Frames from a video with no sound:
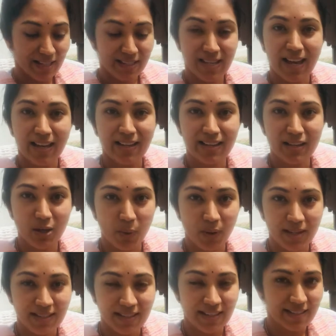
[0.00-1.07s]
tangle
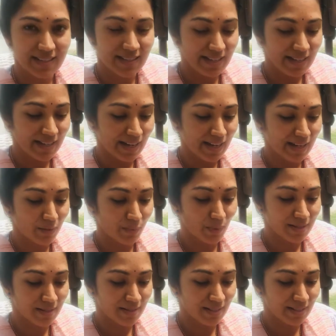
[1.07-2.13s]
quite easily, and
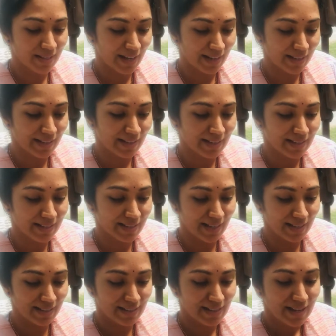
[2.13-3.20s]
once they tangle, it
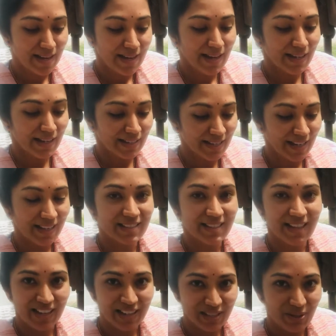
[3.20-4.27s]
takes
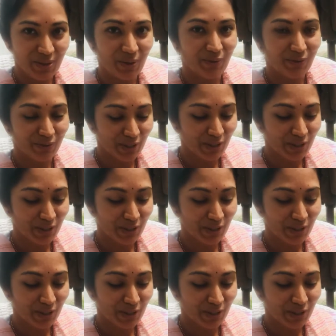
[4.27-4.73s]
kind of